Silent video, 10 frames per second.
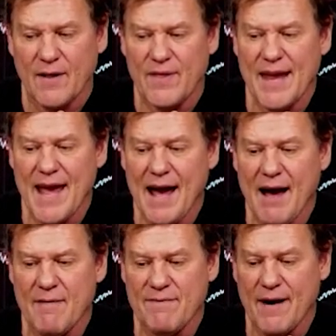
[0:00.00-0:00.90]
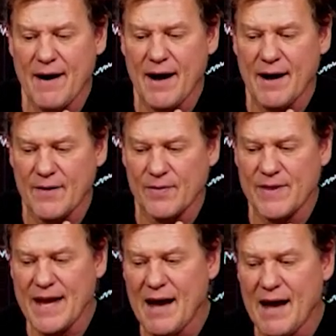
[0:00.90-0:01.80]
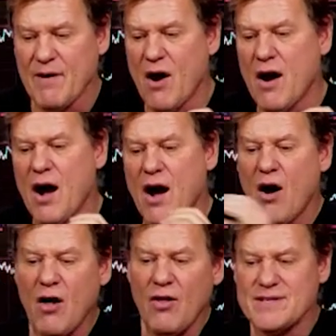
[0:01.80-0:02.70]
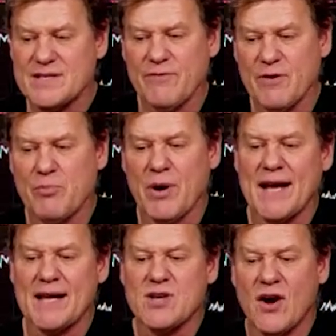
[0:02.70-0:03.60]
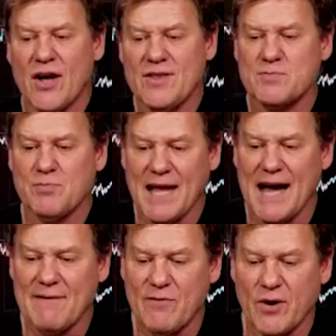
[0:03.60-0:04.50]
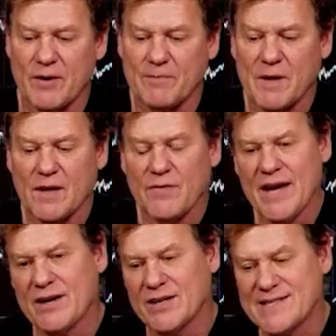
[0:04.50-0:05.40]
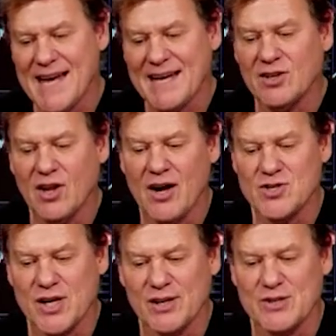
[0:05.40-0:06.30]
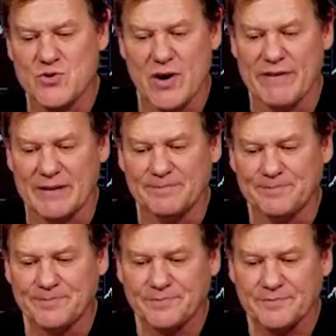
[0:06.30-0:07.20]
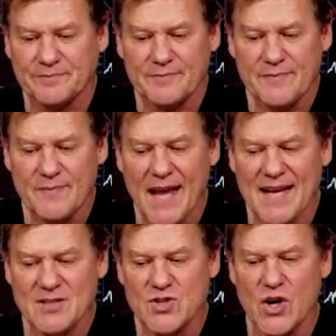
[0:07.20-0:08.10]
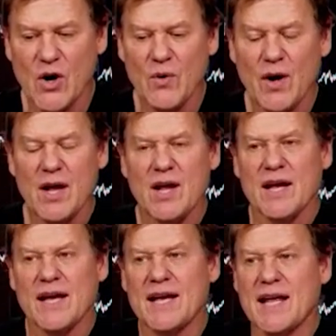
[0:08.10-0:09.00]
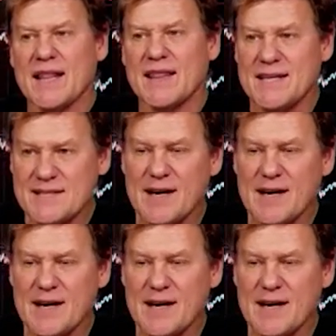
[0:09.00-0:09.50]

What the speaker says: They have all these different brands on this platform that are technologically driven. And so this